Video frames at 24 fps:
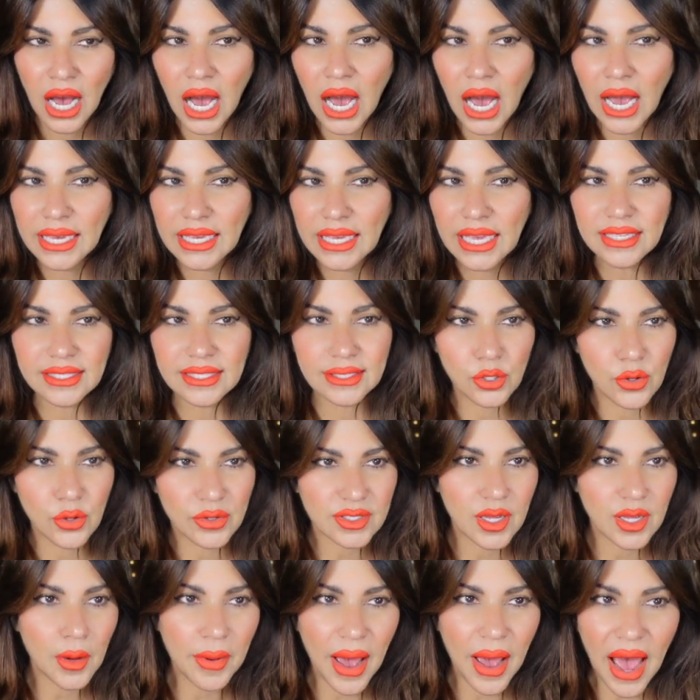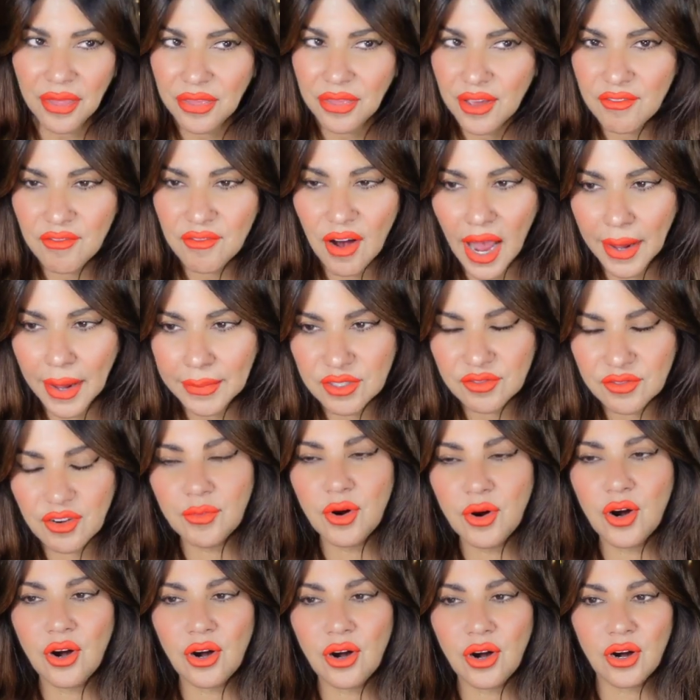I get sociopathic vibes from
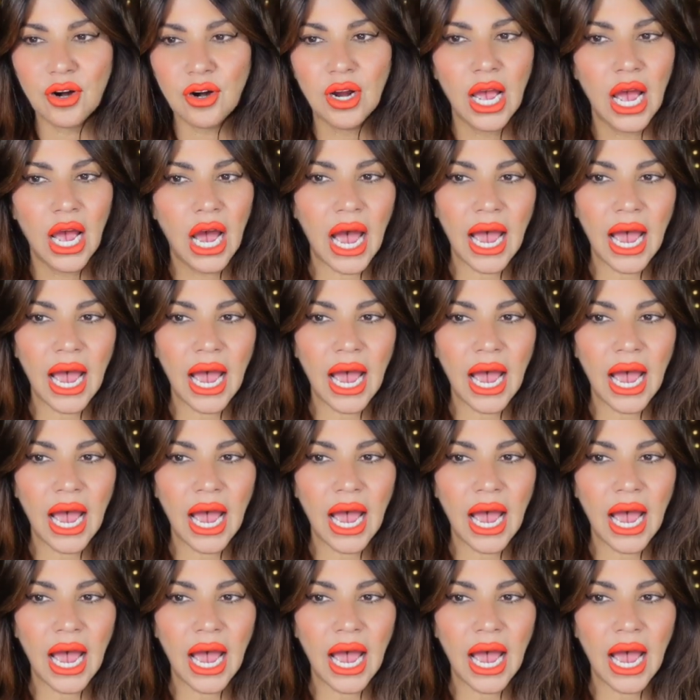her.